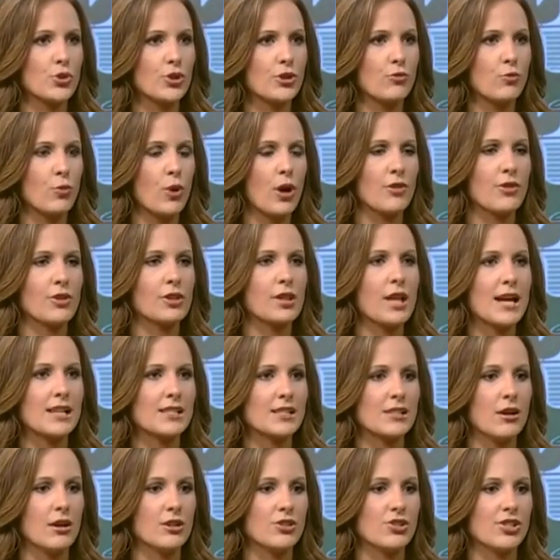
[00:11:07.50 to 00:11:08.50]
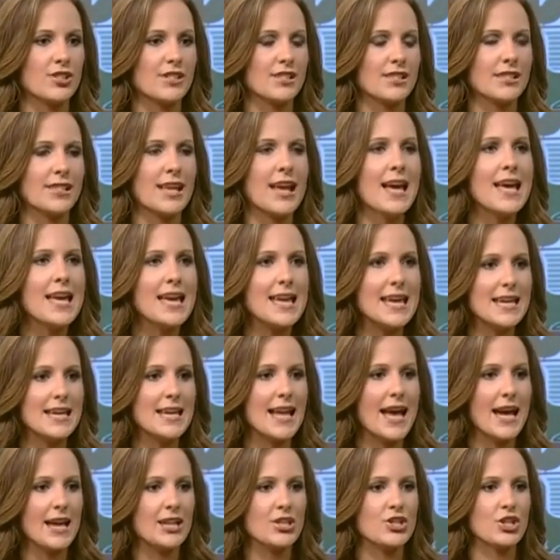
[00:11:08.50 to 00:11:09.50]
of wealth, class consciousness
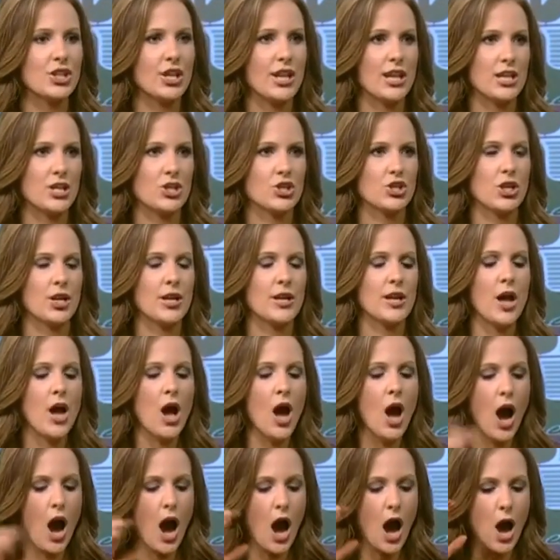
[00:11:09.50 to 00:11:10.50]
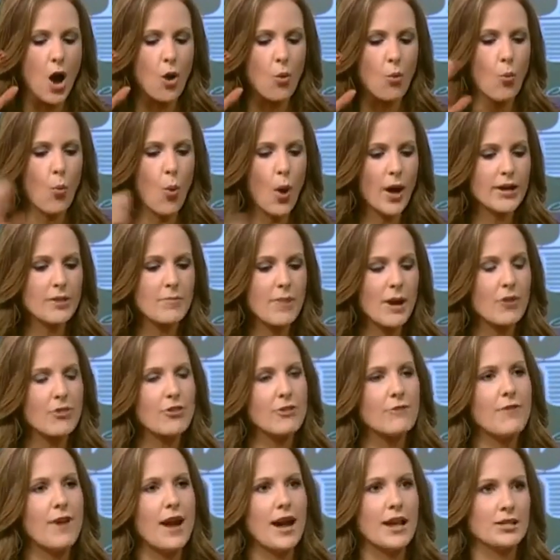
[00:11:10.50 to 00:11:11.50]
in education. What about
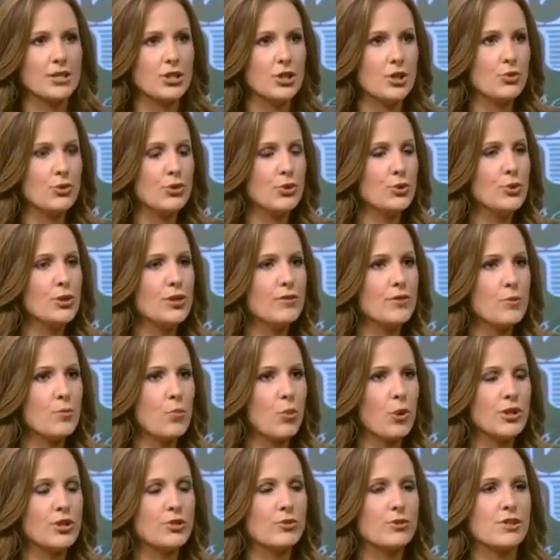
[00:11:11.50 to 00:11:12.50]
the fact, you know, you even point to a